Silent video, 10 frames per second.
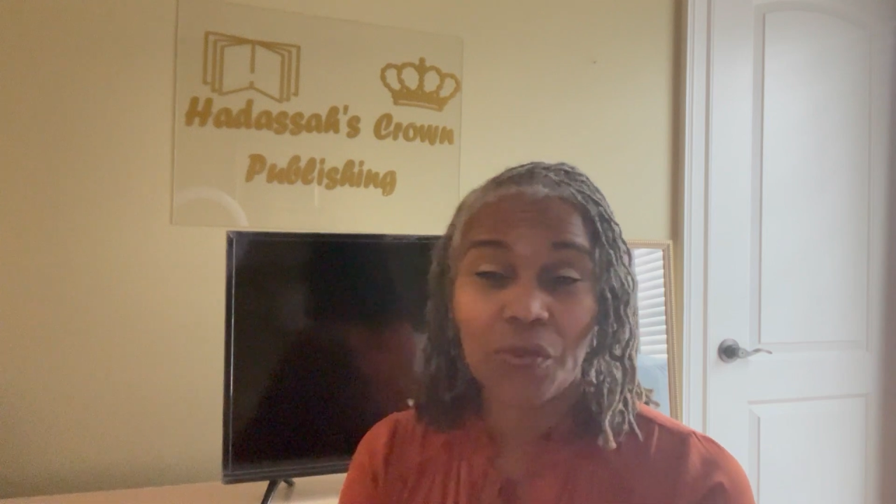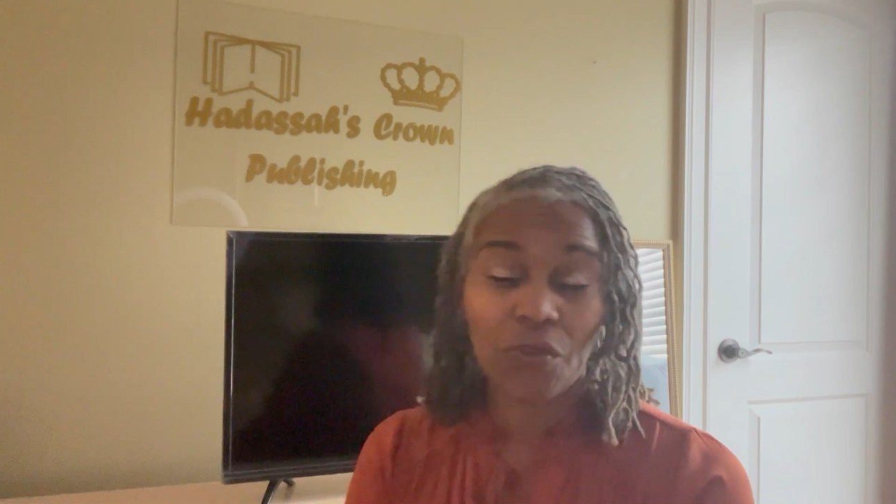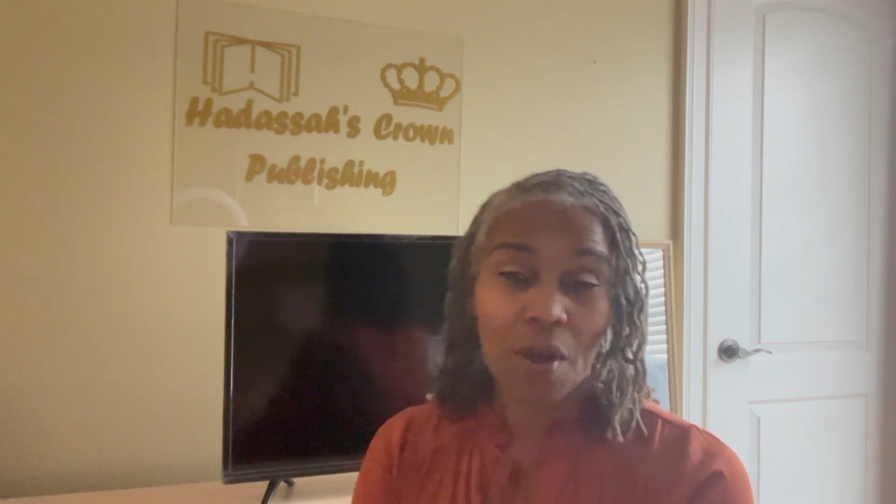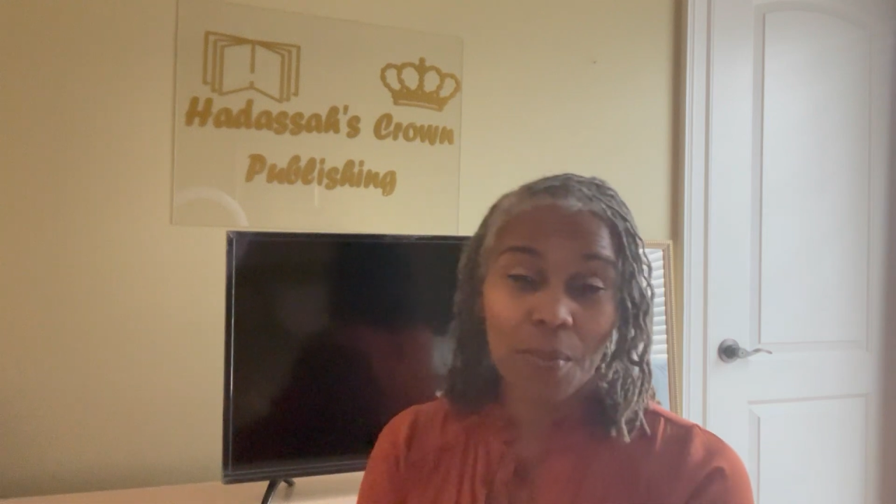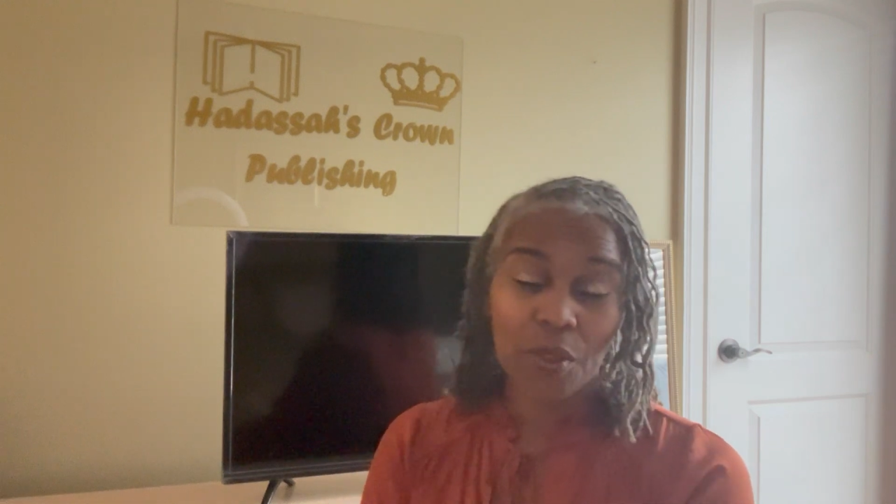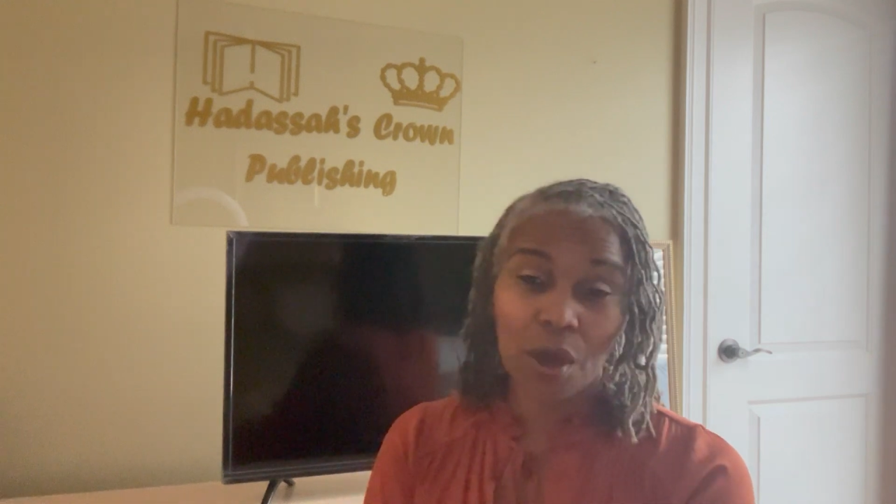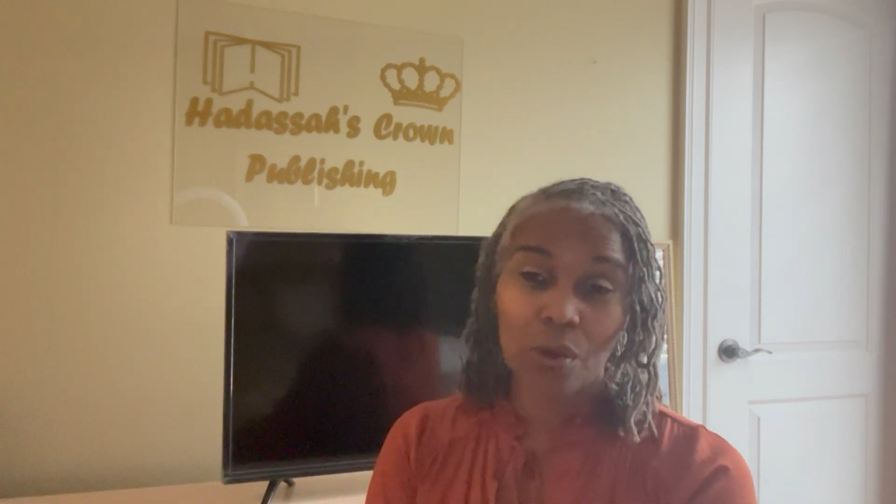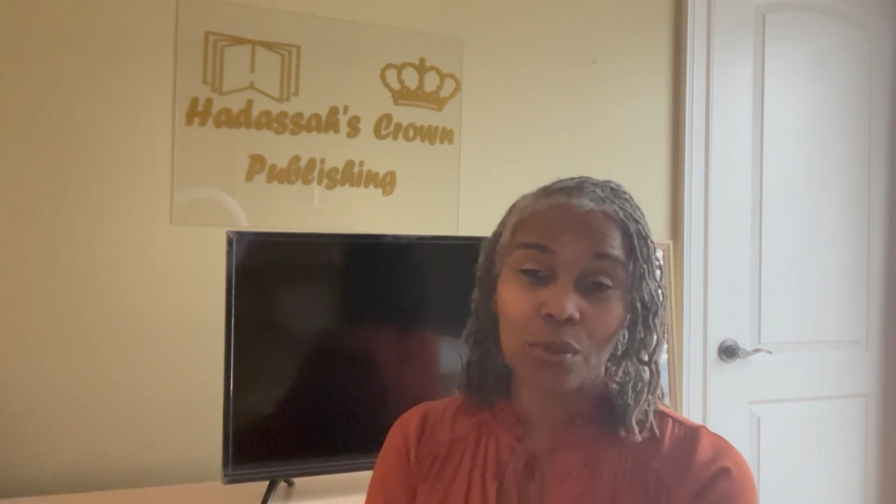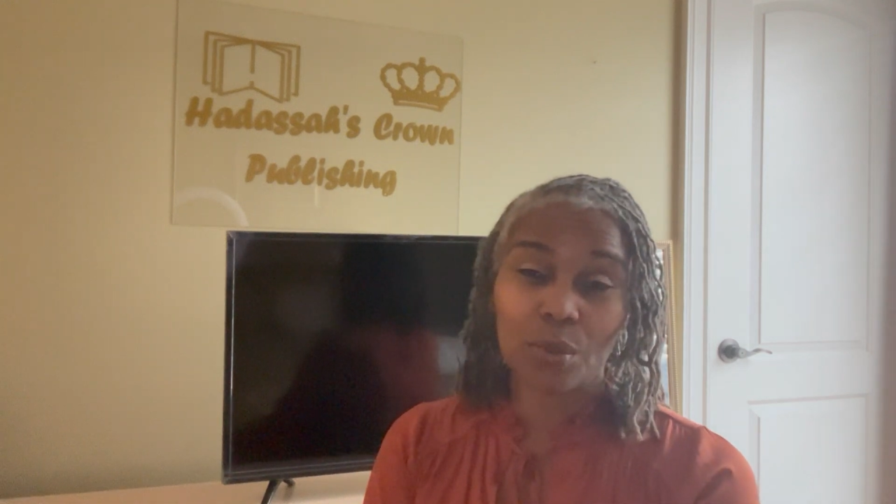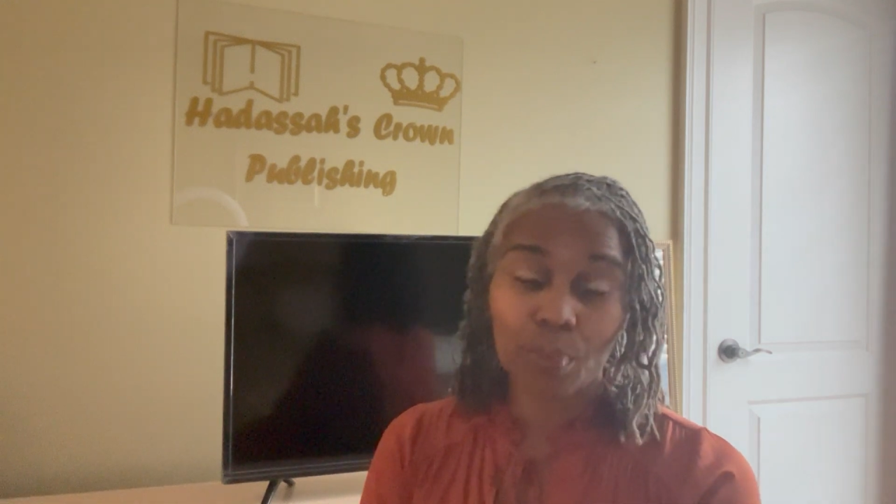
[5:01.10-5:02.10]
from
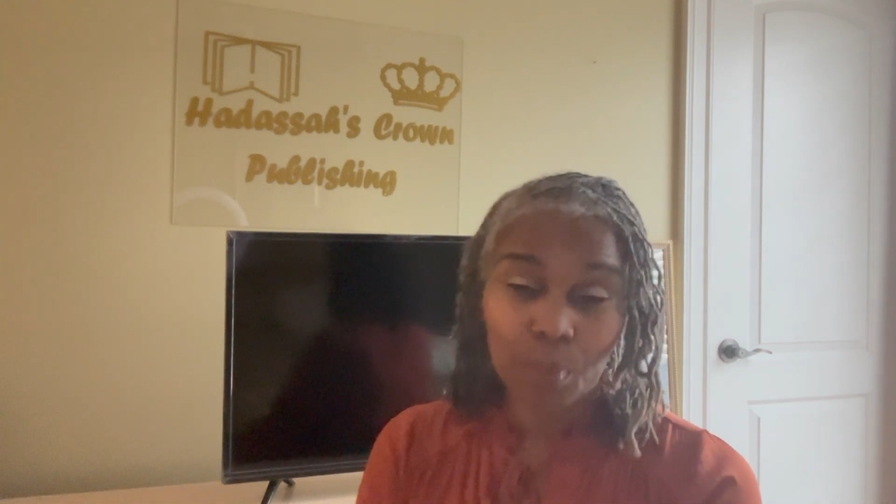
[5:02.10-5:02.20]
those